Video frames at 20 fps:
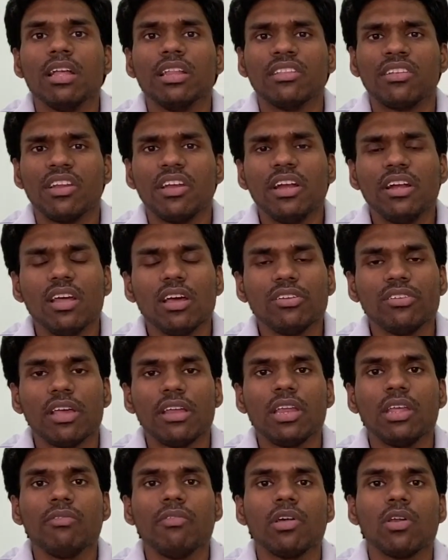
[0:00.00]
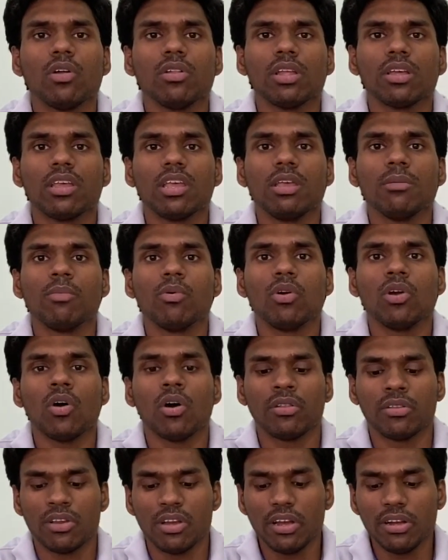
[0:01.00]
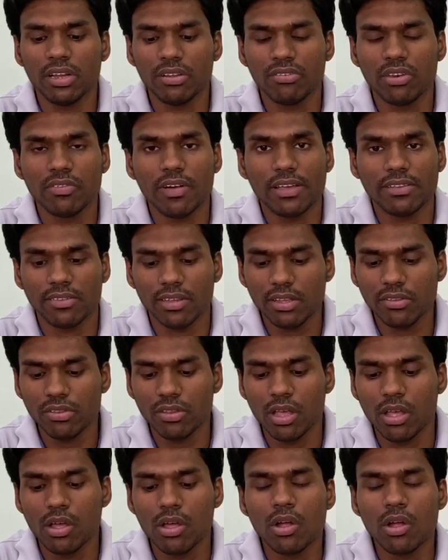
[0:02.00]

3D touch anywhere on the keyboard on 3D touch devices